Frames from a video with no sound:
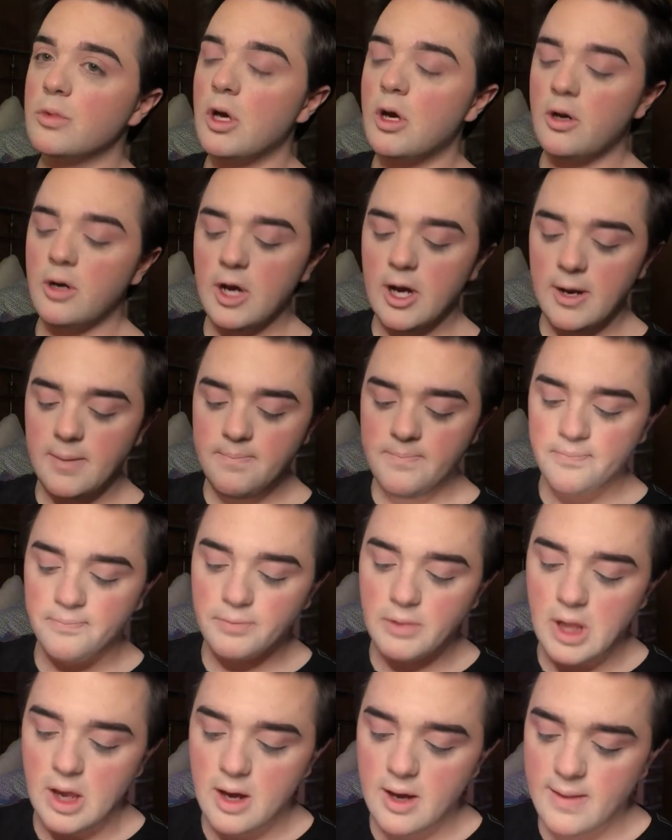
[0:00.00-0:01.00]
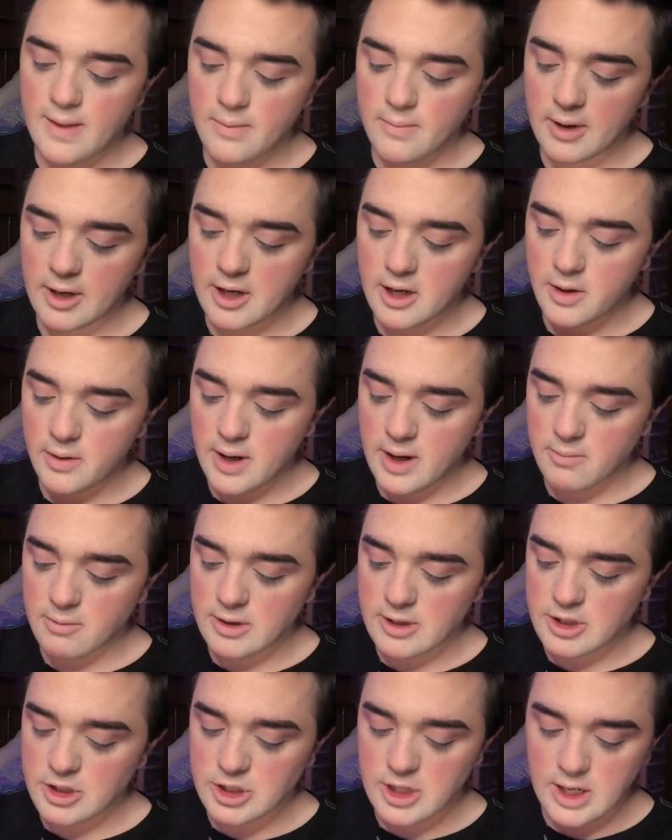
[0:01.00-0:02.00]
Okay, and then we're gonna go in
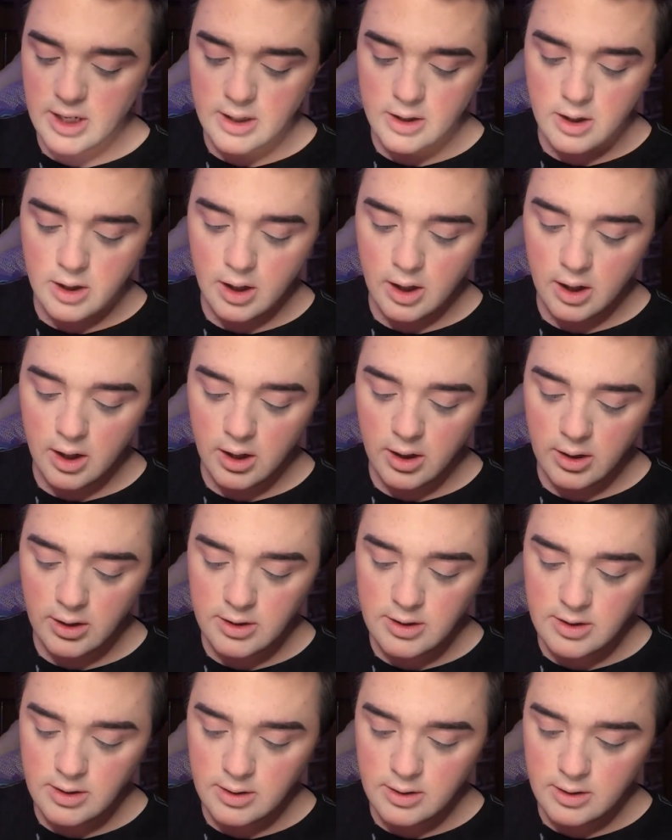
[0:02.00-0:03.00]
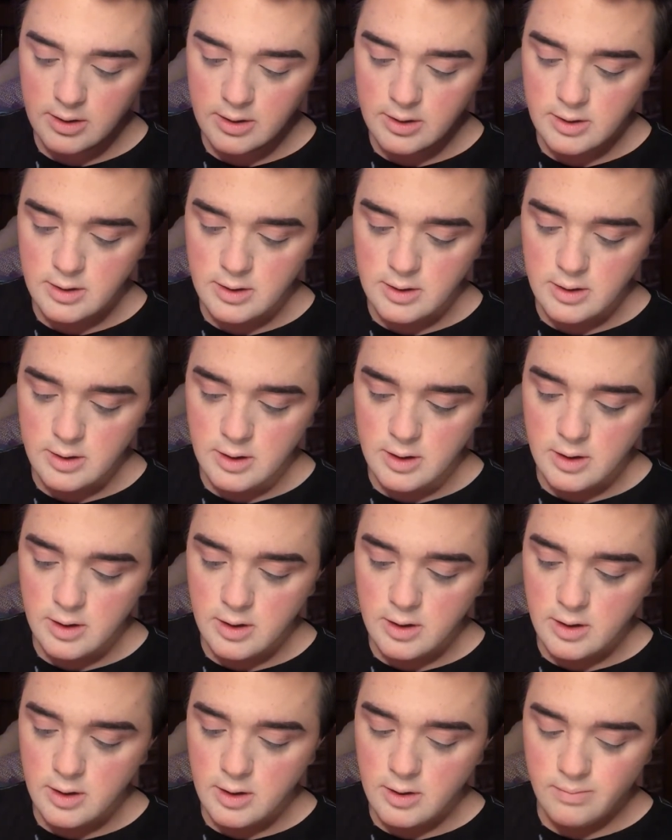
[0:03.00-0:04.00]
with the shade called,
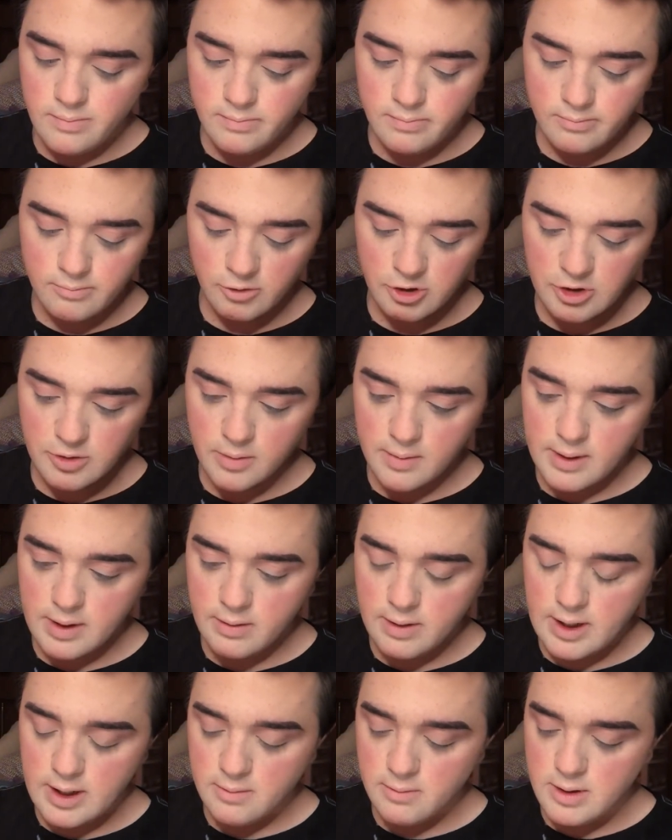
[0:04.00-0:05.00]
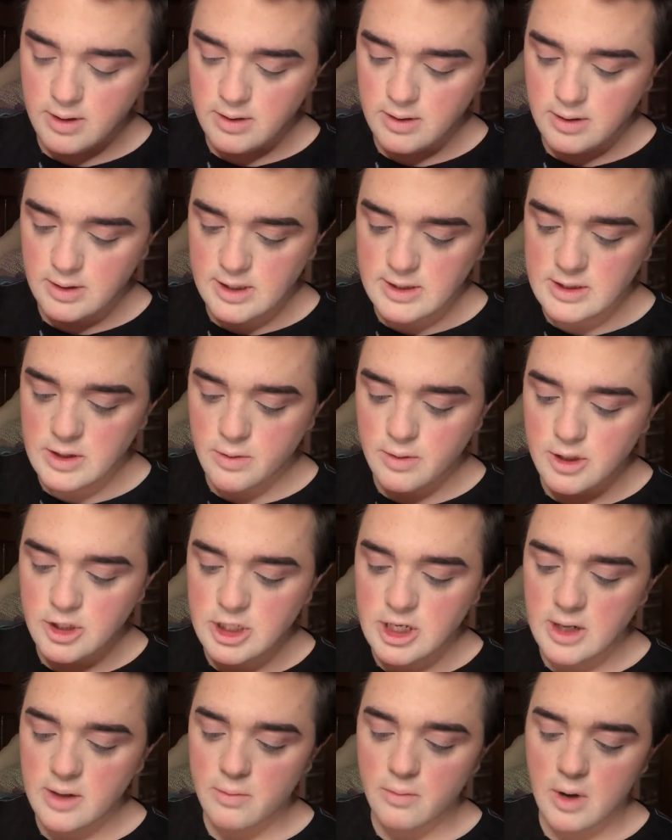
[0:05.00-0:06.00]
which one are we going in with? Let's go in the
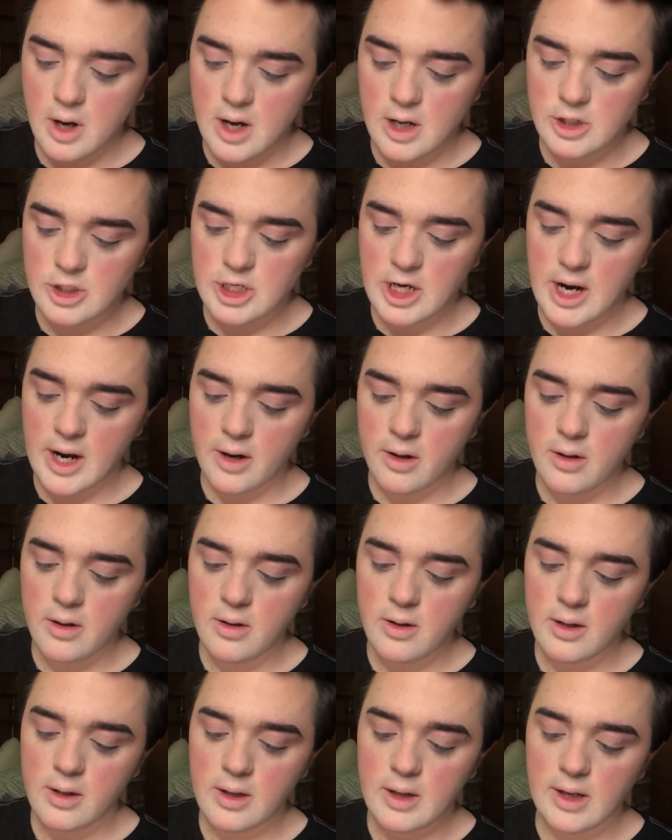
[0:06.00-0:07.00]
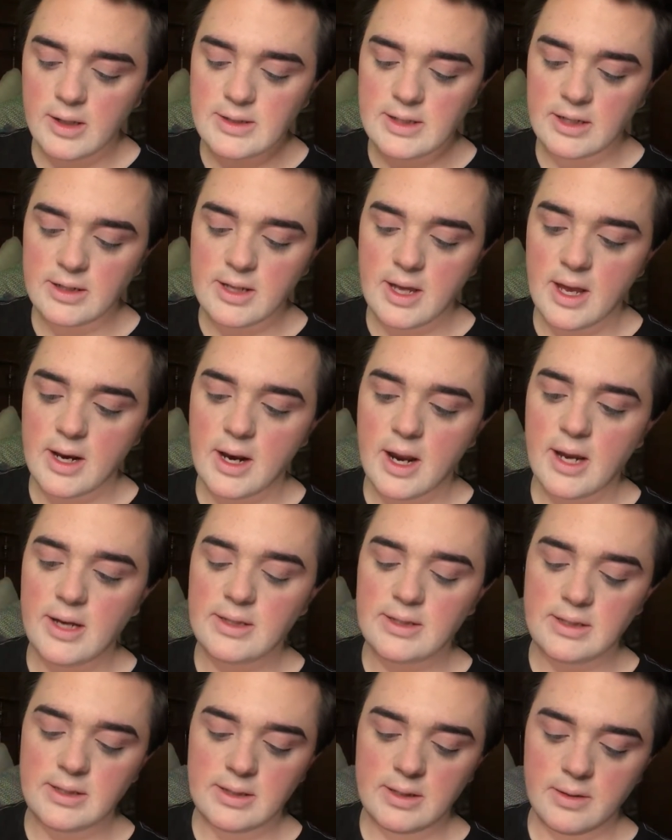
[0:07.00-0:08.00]
shade Channel. It's like that
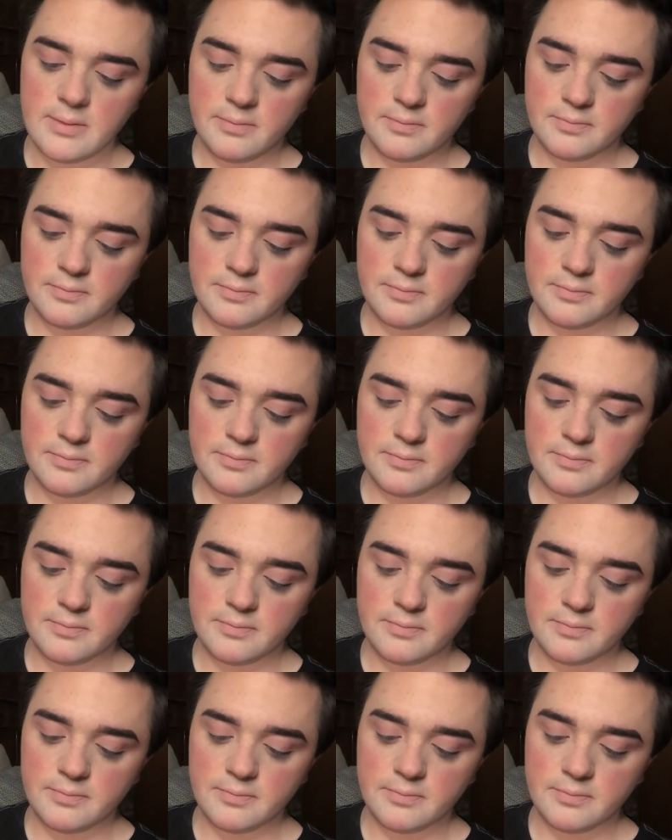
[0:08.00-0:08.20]
nice